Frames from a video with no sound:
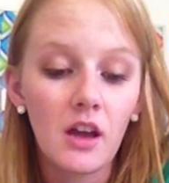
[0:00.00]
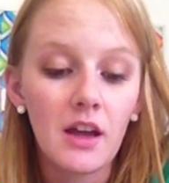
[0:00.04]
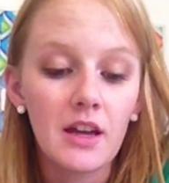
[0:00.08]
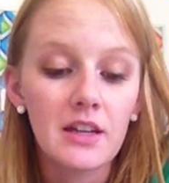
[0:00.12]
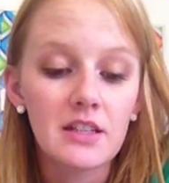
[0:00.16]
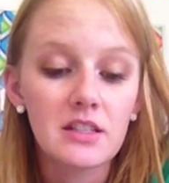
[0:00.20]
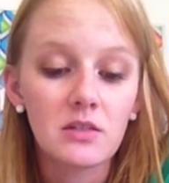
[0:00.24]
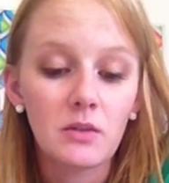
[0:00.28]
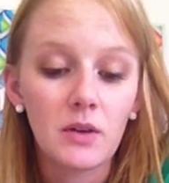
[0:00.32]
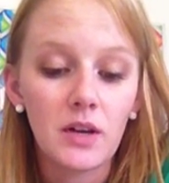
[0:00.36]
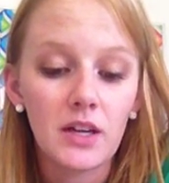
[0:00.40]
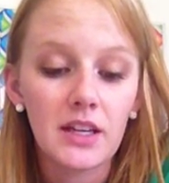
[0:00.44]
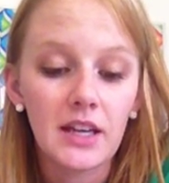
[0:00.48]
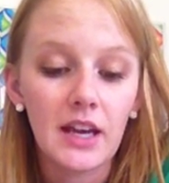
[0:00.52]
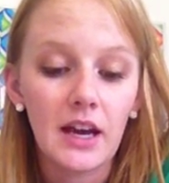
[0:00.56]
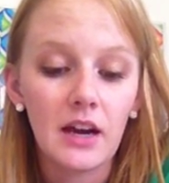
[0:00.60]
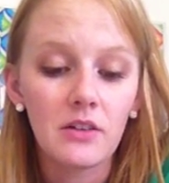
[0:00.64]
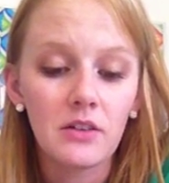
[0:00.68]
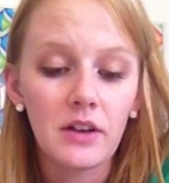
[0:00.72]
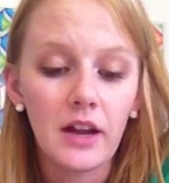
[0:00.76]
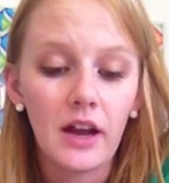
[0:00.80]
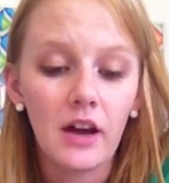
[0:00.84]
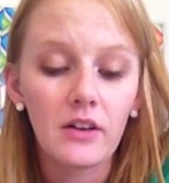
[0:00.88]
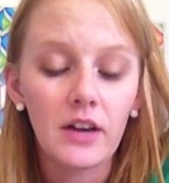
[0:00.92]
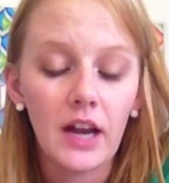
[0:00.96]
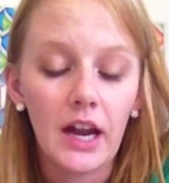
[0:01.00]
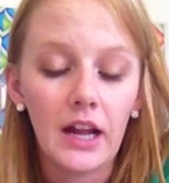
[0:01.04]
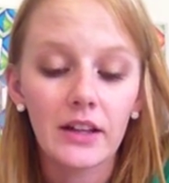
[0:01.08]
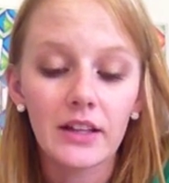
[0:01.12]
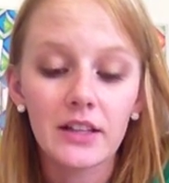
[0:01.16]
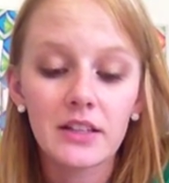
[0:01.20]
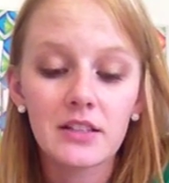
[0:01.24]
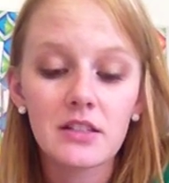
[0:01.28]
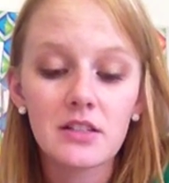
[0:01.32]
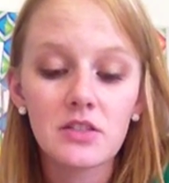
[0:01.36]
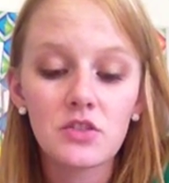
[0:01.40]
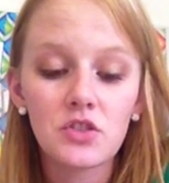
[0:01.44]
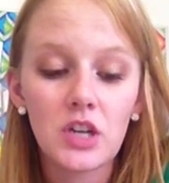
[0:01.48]
So I count out
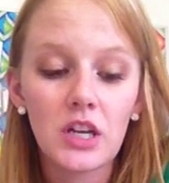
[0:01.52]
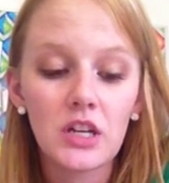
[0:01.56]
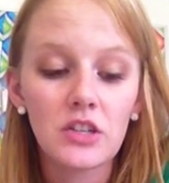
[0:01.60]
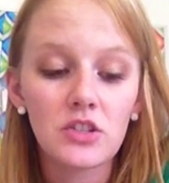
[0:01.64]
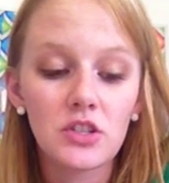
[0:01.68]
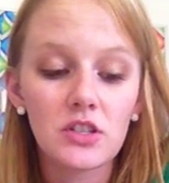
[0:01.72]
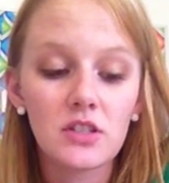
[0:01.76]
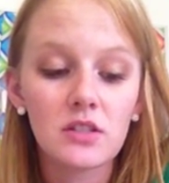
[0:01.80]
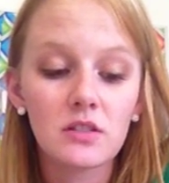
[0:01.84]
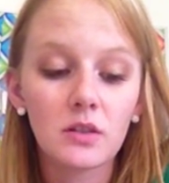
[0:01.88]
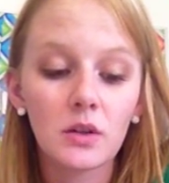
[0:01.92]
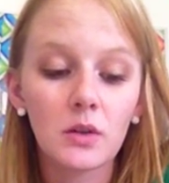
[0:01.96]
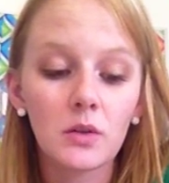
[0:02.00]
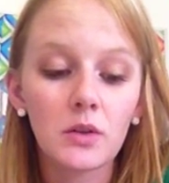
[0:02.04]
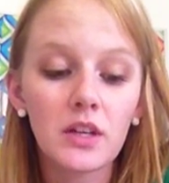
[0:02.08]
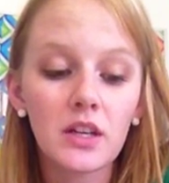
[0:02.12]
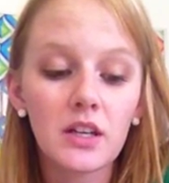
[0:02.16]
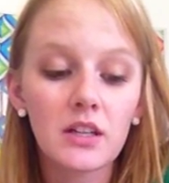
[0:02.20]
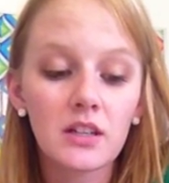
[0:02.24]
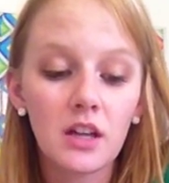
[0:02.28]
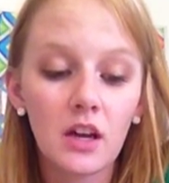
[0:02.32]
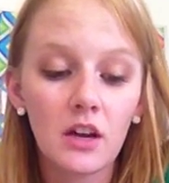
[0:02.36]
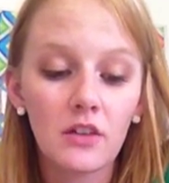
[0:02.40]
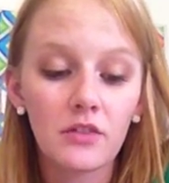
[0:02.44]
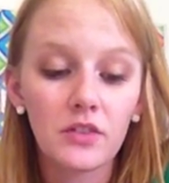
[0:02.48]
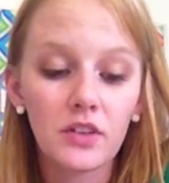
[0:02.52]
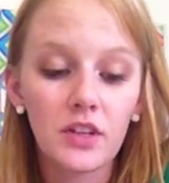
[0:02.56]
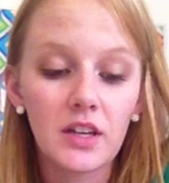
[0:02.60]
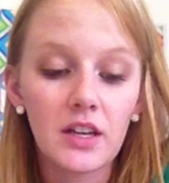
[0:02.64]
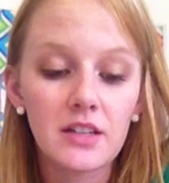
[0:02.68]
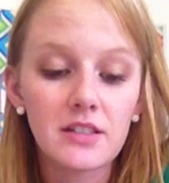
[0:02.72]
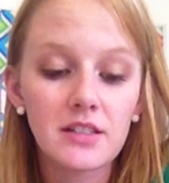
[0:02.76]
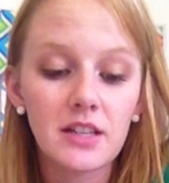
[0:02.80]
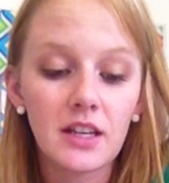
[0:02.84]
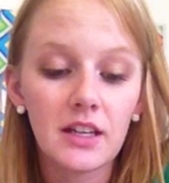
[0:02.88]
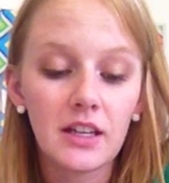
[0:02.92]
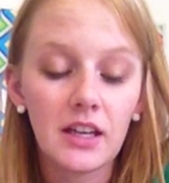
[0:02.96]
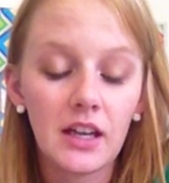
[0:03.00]
Alex's change as slowly and carefully
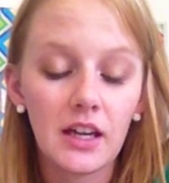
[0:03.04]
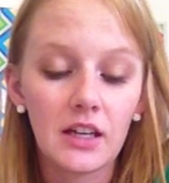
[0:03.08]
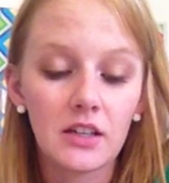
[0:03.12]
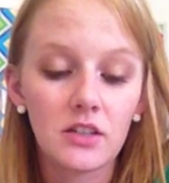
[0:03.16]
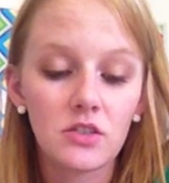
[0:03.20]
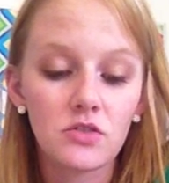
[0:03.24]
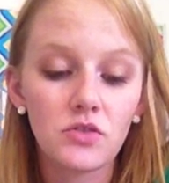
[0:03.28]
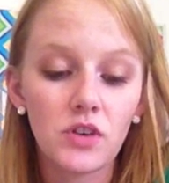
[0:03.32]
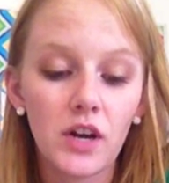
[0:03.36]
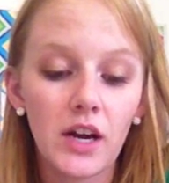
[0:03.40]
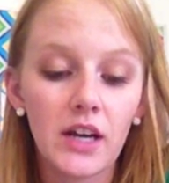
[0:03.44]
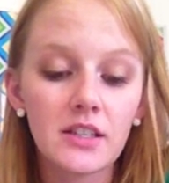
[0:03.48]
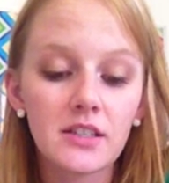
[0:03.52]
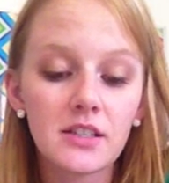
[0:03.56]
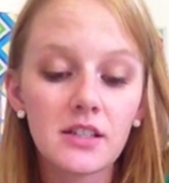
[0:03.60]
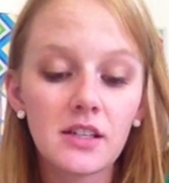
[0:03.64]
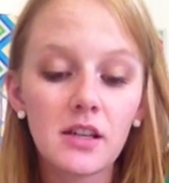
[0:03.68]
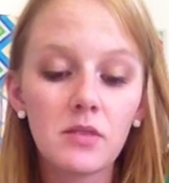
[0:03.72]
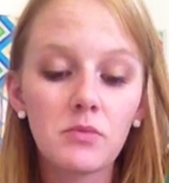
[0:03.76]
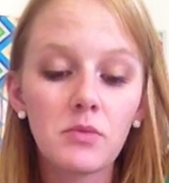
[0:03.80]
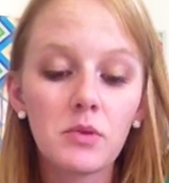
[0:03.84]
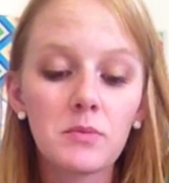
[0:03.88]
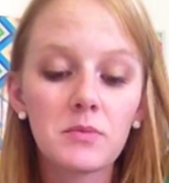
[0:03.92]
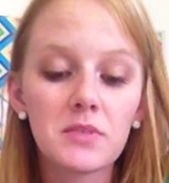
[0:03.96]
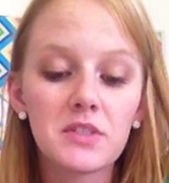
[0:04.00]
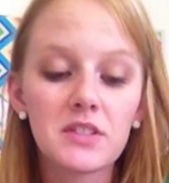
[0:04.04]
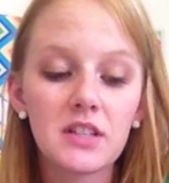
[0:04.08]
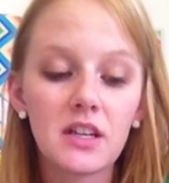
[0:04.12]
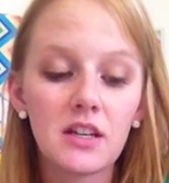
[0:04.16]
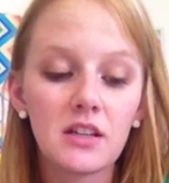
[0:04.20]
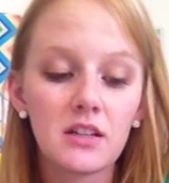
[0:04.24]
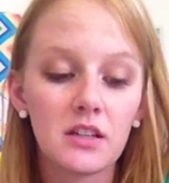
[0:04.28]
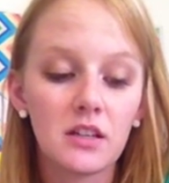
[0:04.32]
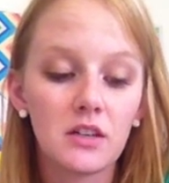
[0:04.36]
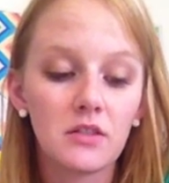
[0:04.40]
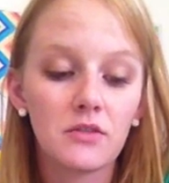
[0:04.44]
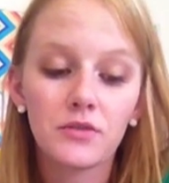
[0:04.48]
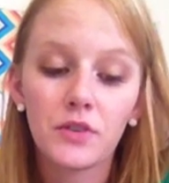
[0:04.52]
as I can, trying to keep him
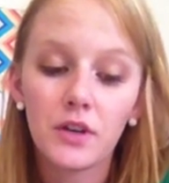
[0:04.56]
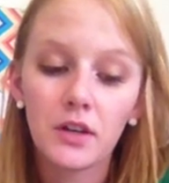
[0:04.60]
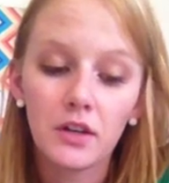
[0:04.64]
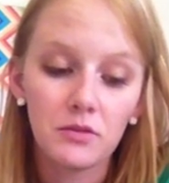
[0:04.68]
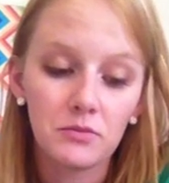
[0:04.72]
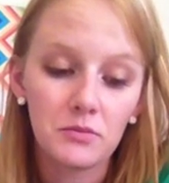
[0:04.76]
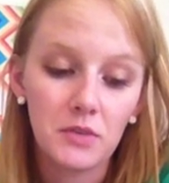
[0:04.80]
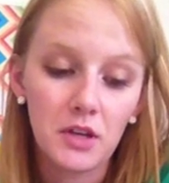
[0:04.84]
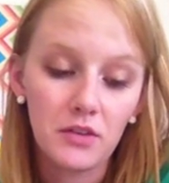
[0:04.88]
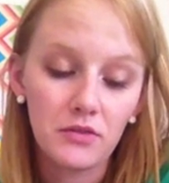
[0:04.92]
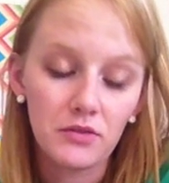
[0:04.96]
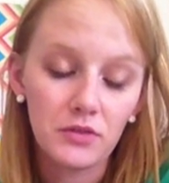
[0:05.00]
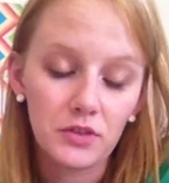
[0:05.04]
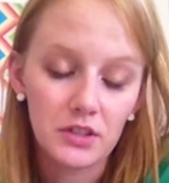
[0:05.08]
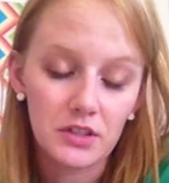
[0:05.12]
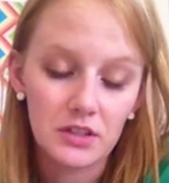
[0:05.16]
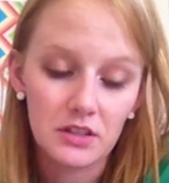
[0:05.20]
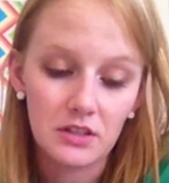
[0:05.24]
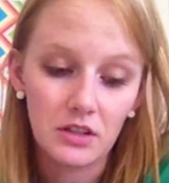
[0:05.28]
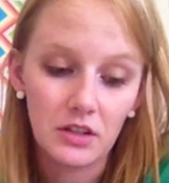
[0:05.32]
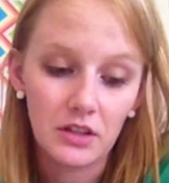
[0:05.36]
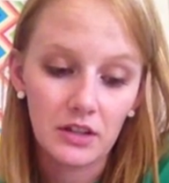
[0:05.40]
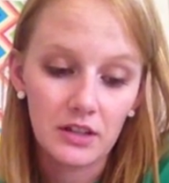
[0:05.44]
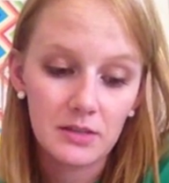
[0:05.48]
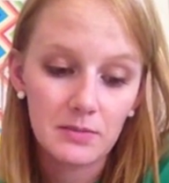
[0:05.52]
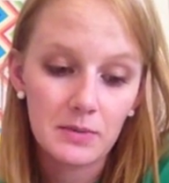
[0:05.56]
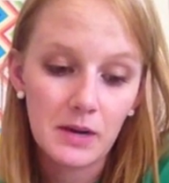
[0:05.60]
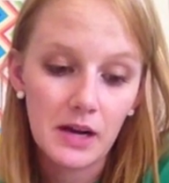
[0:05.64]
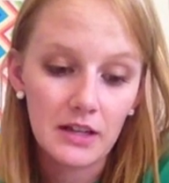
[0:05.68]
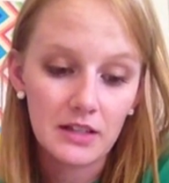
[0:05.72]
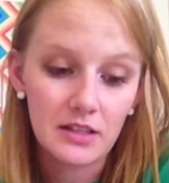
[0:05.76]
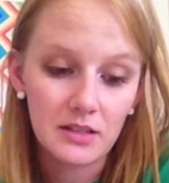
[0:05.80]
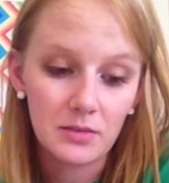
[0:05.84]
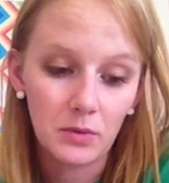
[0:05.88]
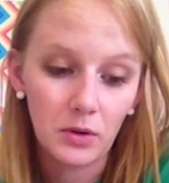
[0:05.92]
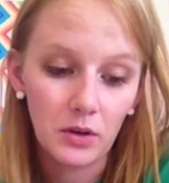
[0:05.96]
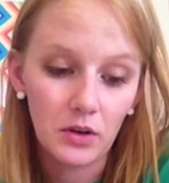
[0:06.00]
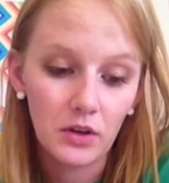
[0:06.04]
standing in front of me for as long as
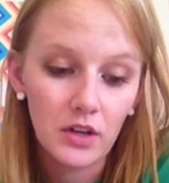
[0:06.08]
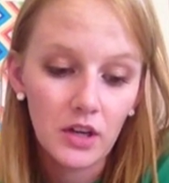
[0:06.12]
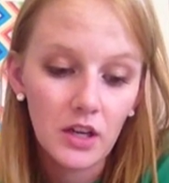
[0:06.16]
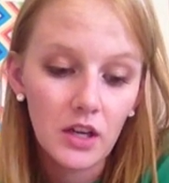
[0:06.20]
possible.